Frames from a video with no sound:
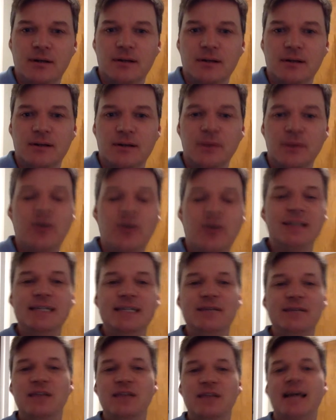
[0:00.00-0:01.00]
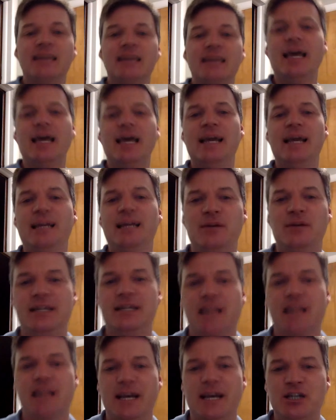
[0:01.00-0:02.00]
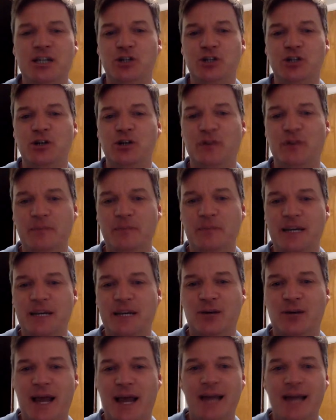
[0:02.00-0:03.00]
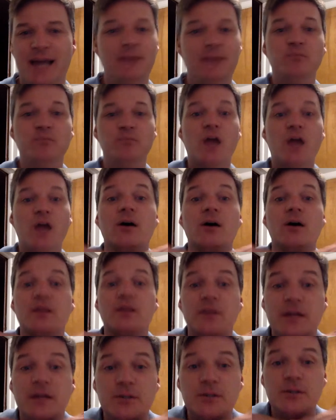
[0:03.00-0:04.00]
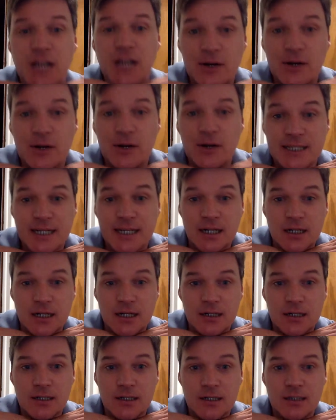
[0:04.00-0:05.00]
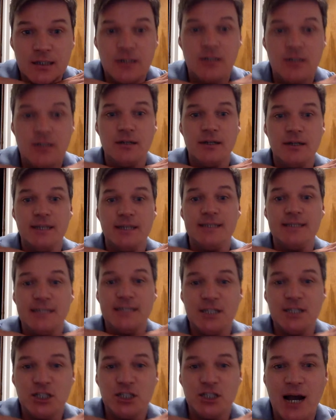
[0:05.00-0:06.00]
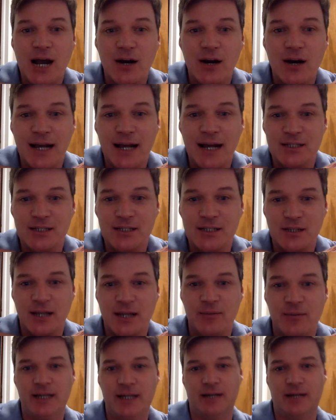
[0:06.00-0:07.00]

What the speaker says: It wasn't even like a lady where they like shoot her from here, right? No, the shower's here. He's in the shower and it's like right here.